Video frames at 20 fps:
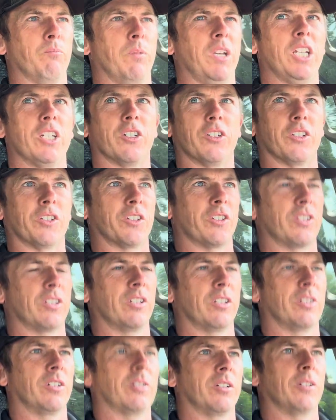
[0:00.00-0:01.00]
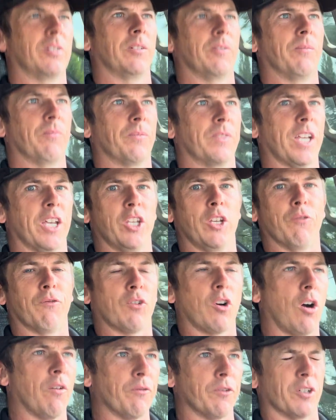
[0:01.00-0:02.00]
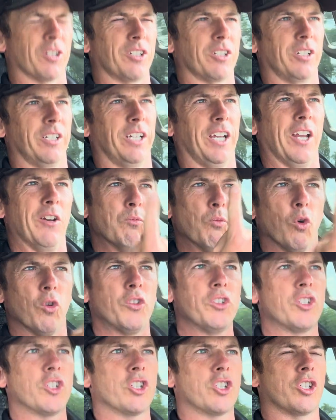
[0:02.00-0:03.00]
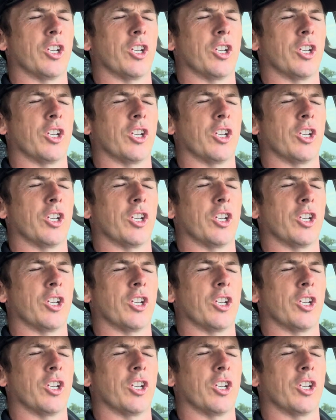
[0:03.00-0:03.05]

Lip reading: meters that you've covered in one